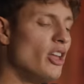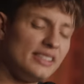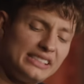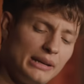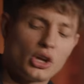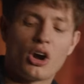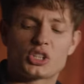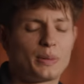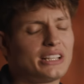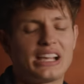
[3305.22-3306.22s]
know this seems
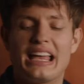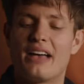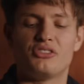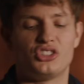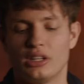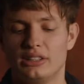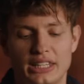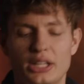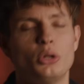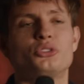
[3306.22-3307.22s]
harsh, but I have
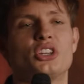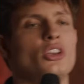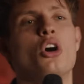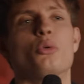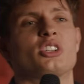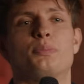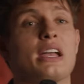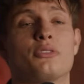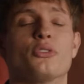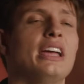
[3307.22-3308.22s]
little to no
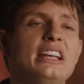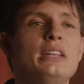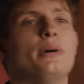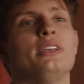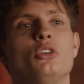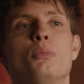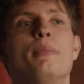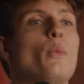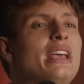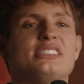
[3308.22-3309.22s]
respect for anybody
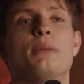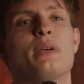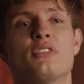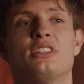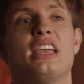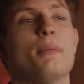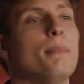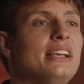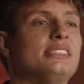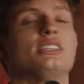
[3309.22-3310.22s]
who wakes up every day and
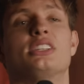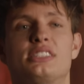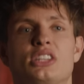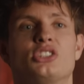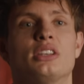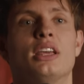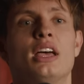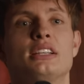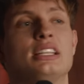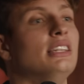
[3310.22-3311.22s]
makes the decision
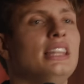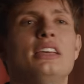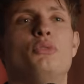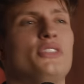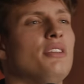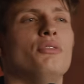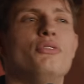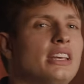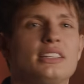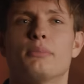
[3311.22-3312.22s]
to live with a
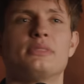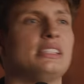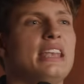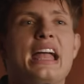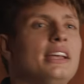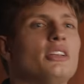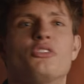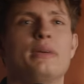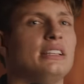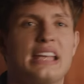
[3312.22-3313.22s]
victim's
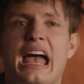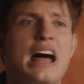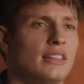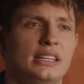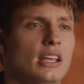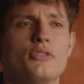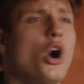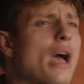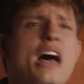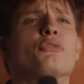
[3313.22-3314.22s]
negative mentality of,
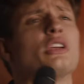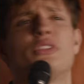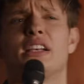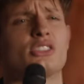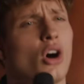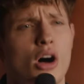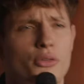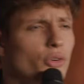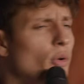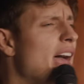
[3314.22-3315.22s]
oh, everything's
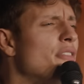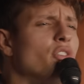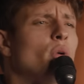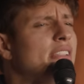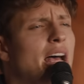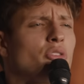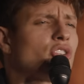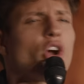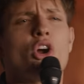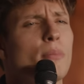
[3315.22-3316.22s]
awful, everyone's out
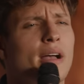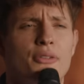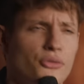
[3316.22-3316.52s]
to hurt my